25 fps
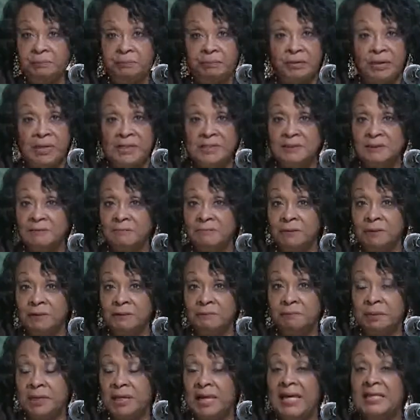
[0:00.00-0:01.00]

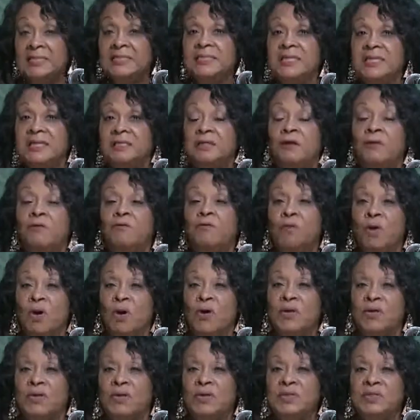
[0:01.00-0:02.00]
Pleasant
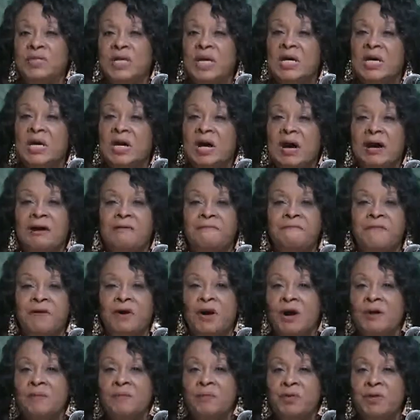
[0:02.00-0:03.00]
words are
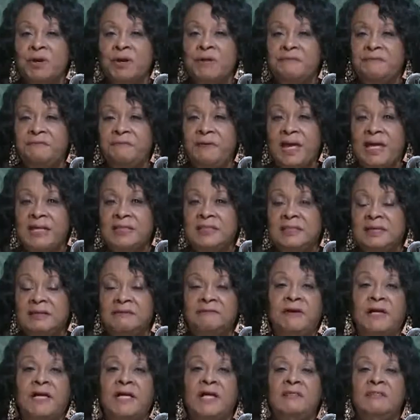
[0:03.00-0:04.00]
far more
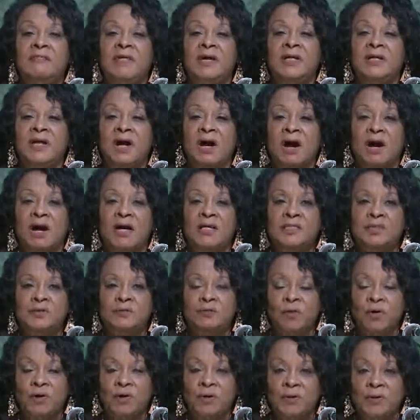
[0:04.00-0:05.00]
effective than
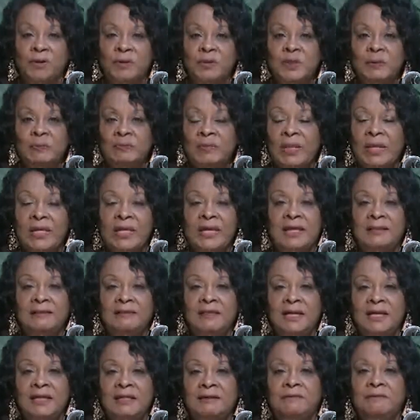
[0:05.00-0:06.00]
harsh words.
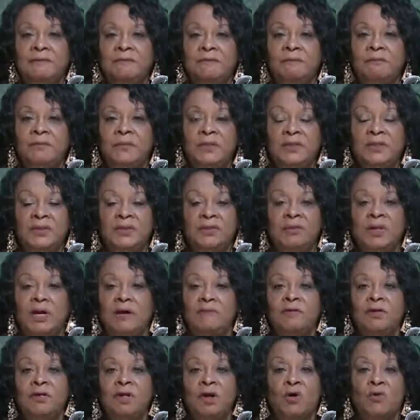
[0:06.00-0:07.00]
And then you
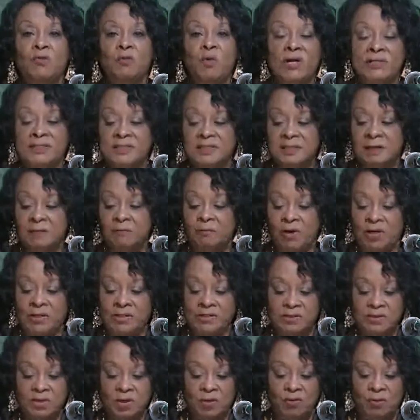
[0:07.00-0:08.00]
never know what
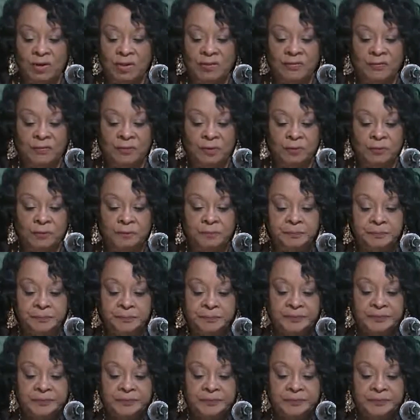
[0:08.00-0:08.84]
someone is going through.